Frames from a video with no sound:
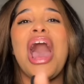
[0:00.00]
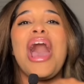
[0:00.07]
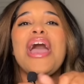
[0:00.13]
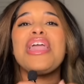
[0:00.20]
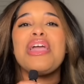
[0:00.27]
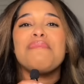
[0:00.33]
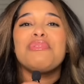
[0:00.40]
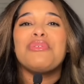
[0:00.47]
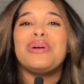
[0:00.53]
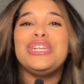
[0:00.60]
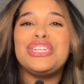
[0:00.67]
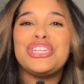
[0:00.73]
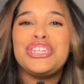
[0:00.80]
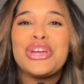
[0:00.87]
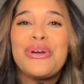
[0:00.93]
I am
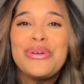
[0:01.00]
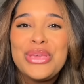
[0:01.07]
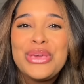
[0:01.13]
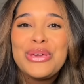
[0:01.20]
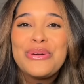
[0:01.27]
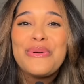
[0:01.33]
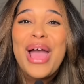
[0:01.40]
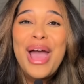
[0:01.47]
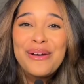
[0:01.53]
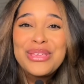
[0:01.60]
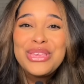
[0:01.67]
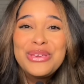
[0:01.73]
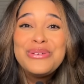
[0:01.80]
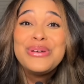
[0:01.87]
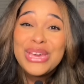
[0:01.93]
going to show you how
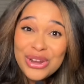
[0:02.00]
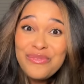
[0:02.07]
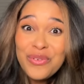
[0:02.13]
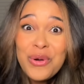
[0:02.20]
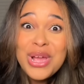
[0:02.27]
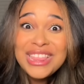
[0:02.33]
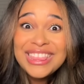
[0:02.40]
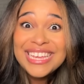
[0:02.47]
you can avoid